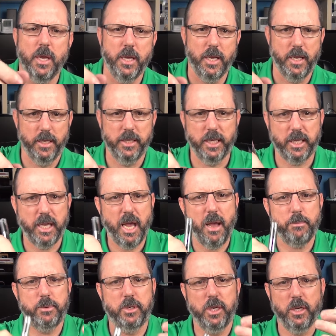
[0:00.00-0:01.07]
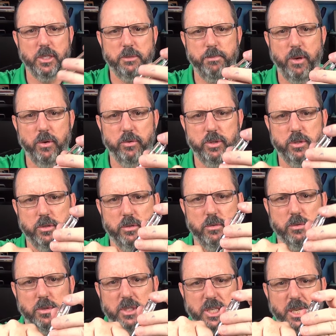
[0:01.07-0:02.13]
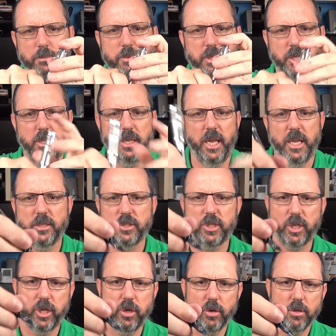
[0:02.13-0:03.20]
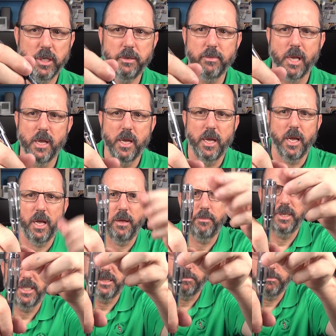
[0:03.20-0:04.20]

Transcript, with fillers: Uh, the cap does post deeply and securely. Um, it's a